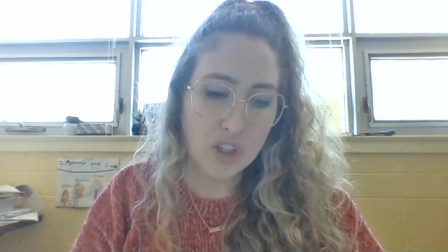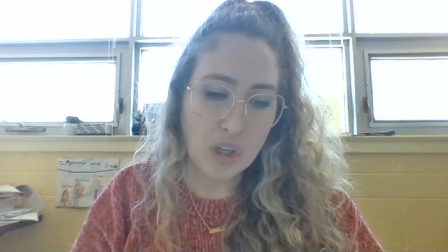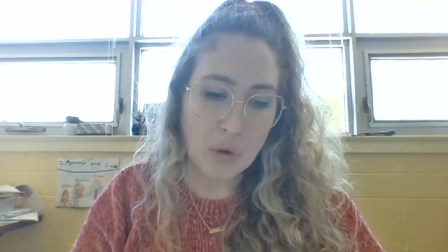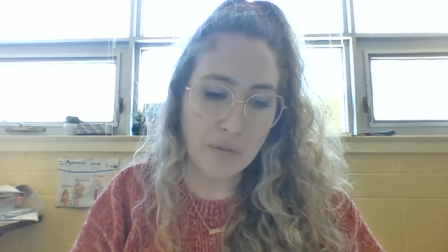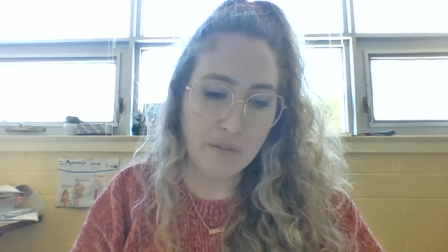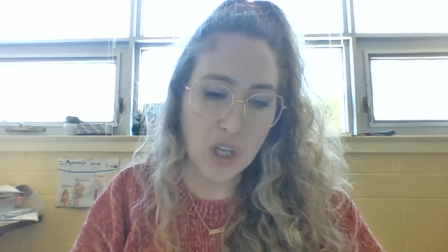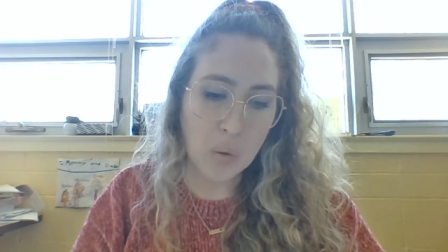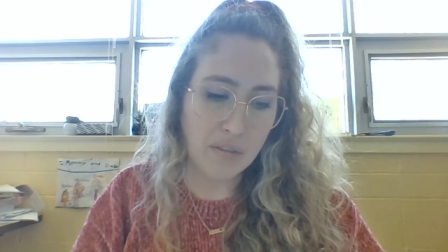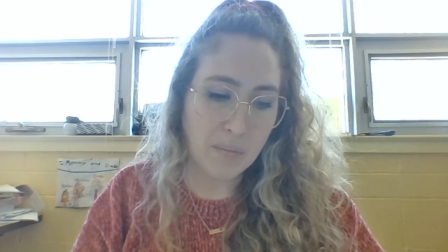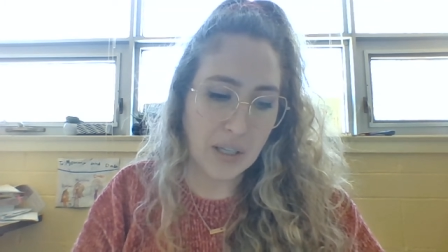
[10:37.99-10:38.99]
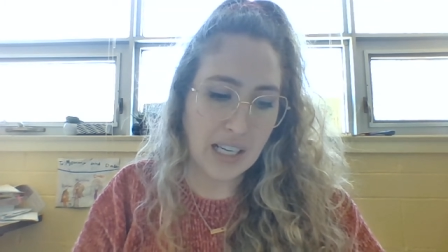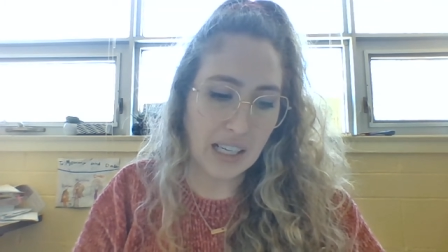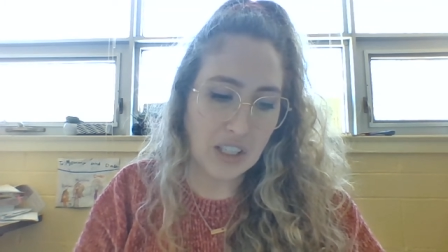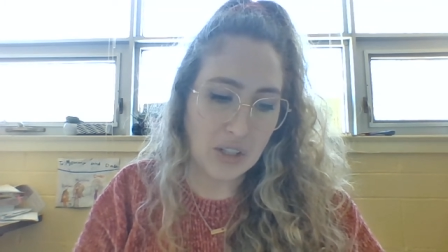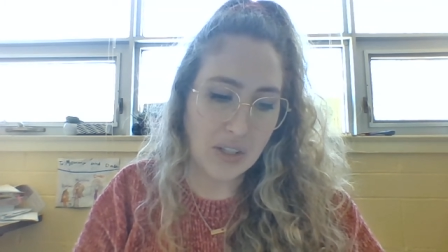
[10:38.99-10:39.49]
Too few of
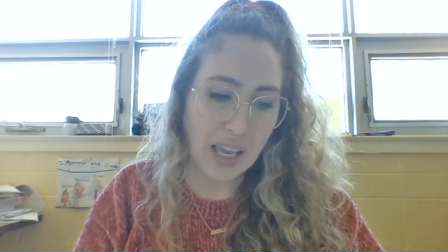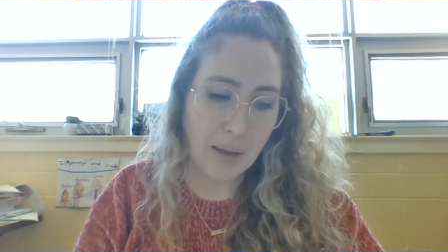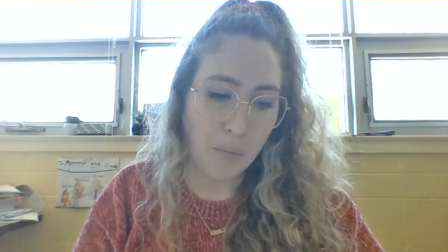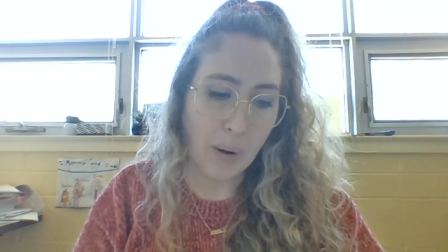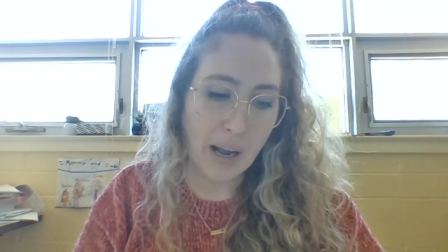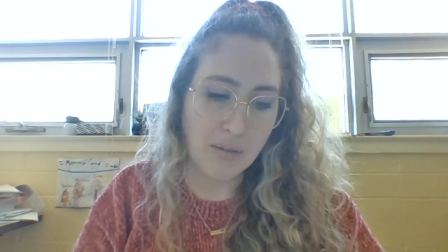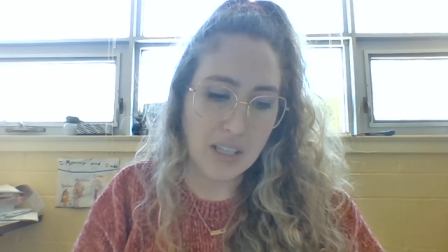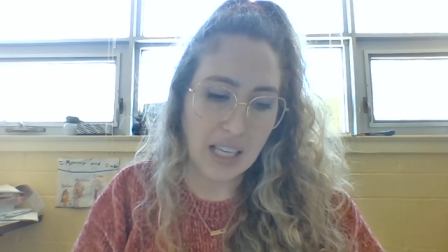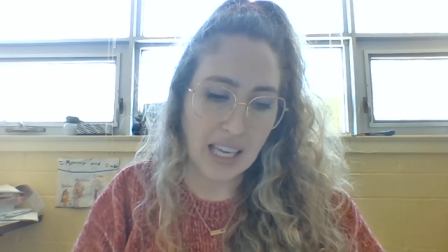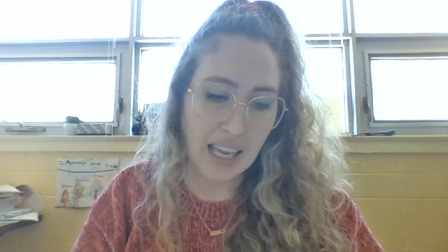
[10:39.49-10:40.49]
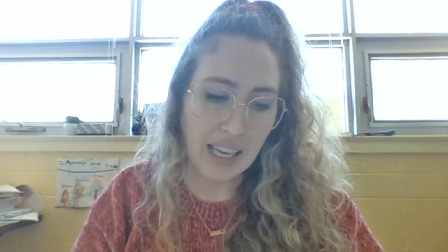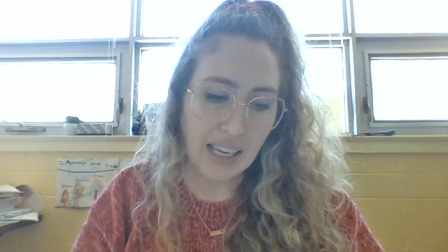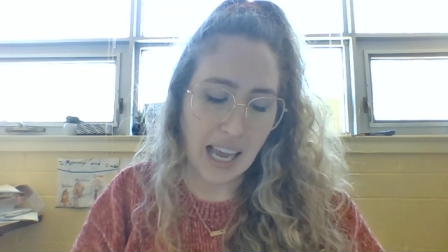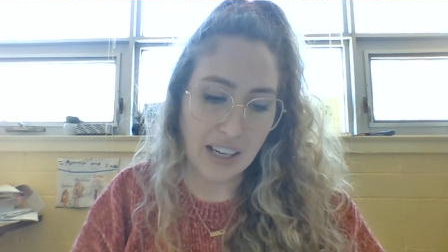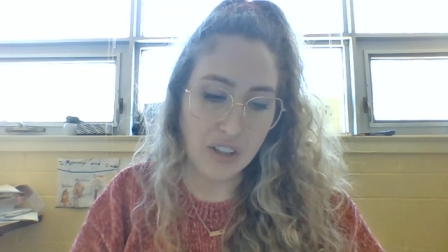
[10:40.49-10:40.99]
protectors came round the
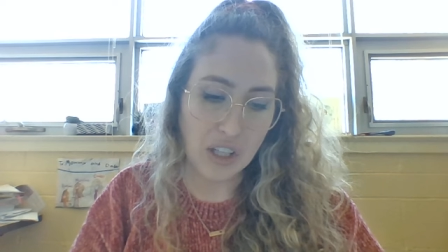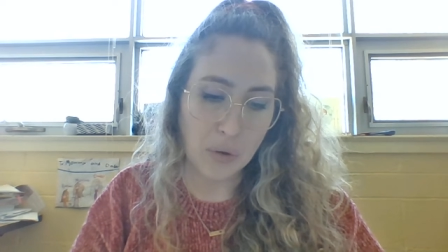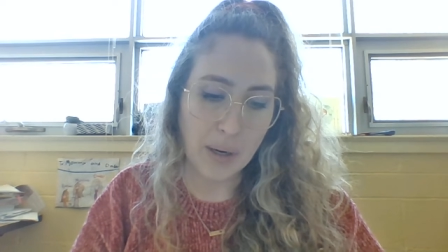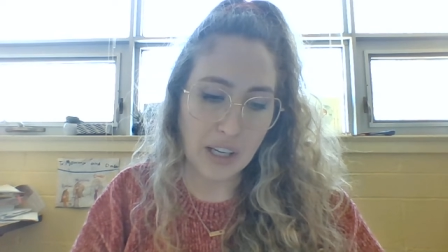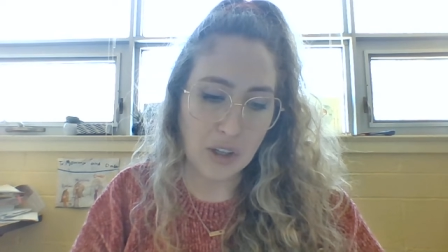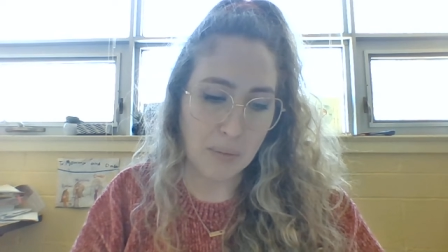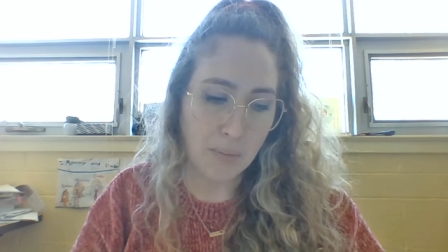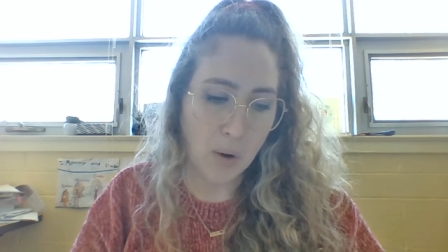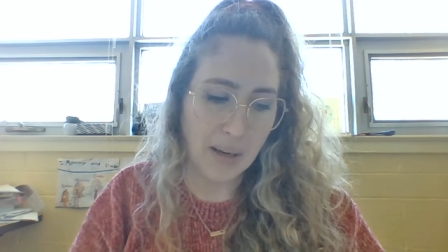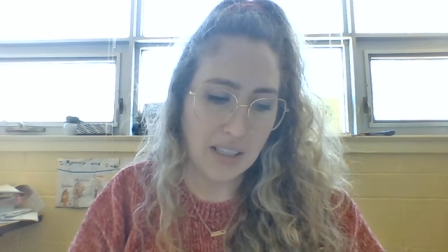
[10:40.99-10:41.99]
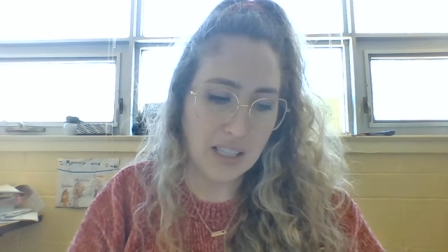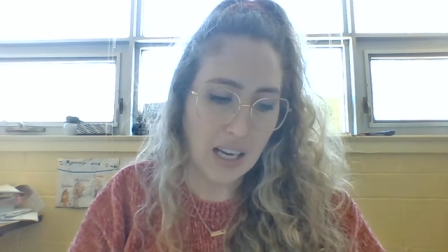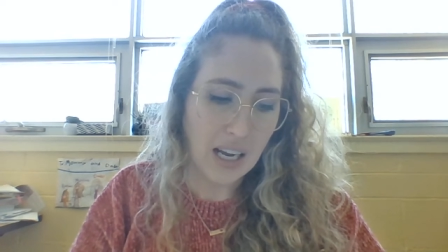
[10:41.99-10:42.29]
king at the critical moment.